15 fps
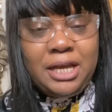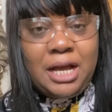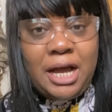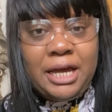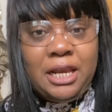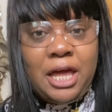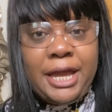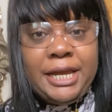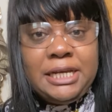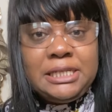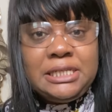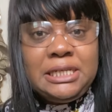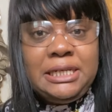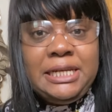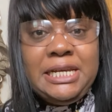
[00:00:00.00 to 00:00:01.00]
I like
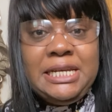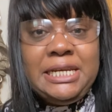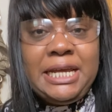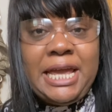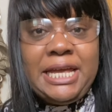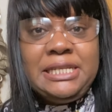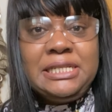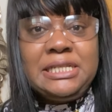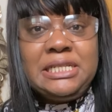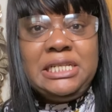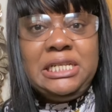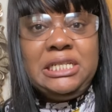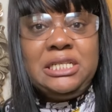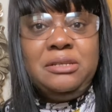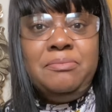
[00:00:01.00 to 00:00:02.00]
to lean against
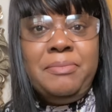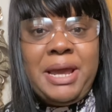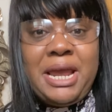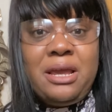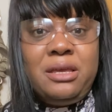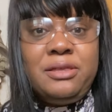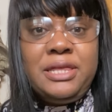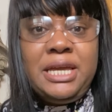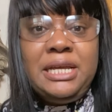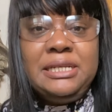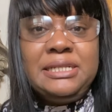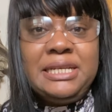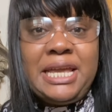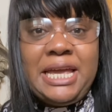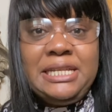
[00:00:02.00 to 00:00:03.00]
it and make
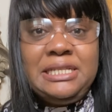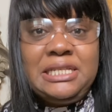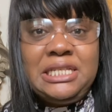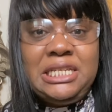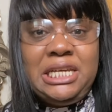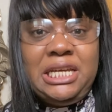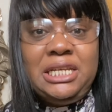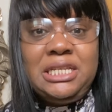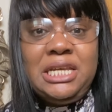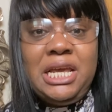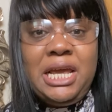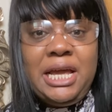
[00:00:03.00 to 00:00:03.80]
things against it,